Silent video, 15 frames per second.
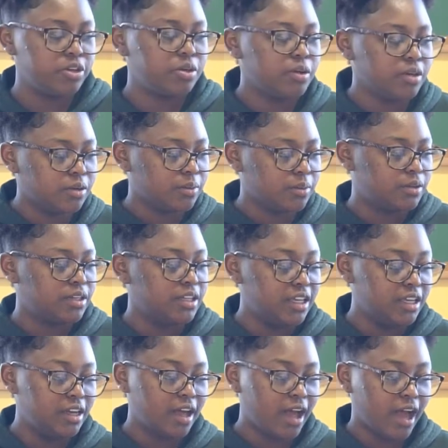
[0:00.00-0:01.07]
You're going to need
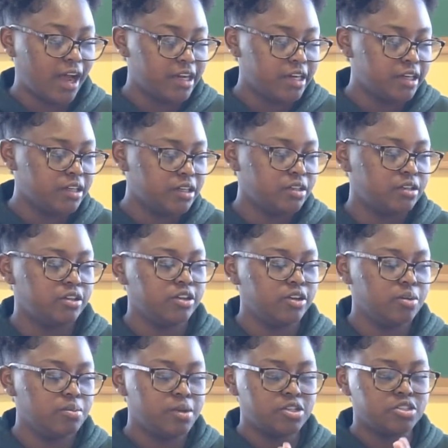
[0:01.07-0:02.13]
an iron, you
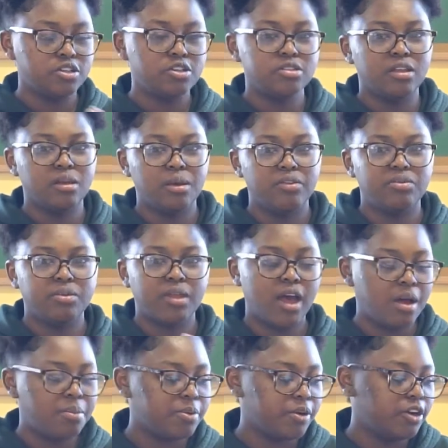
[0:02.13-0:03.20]
know, make sure you stay away from the
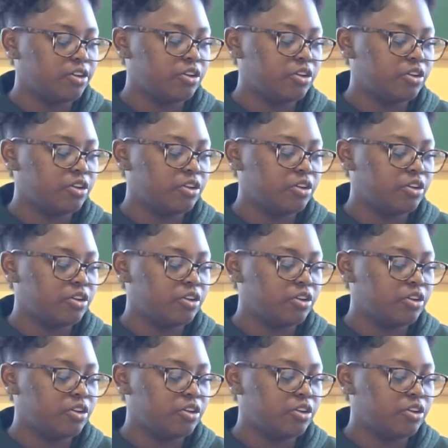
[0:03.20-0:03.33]
hot part.